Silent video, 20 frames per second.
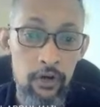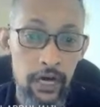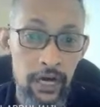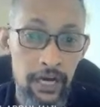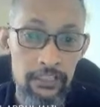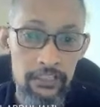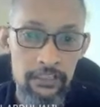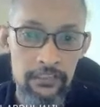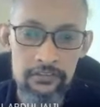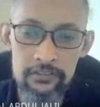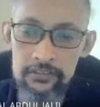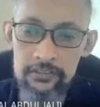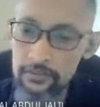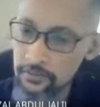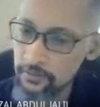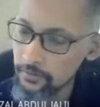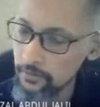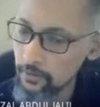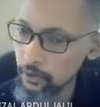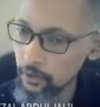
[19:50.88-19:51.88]
ideas,
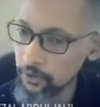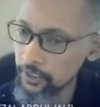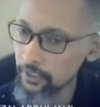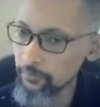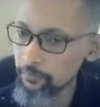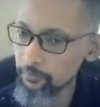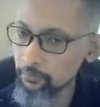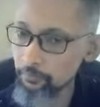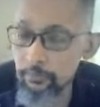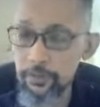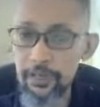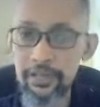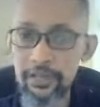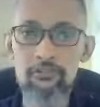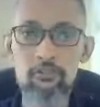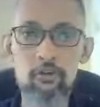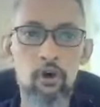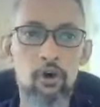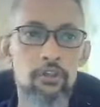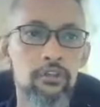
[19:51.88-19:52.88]
okay,
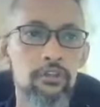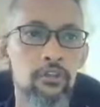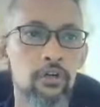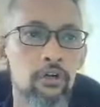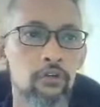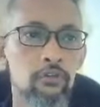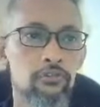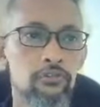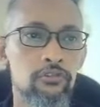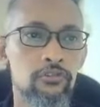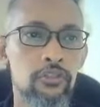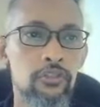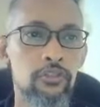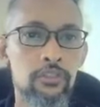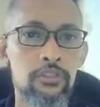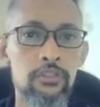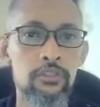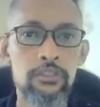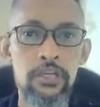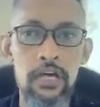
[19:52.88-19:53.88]
based on those
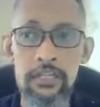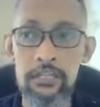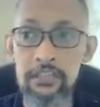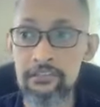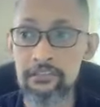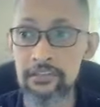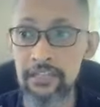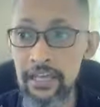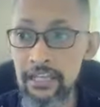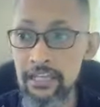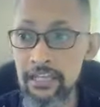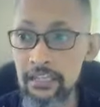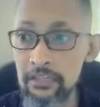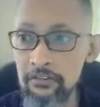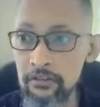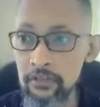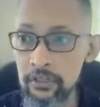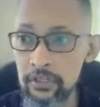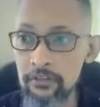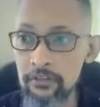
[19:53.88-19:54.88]
understanding, okay,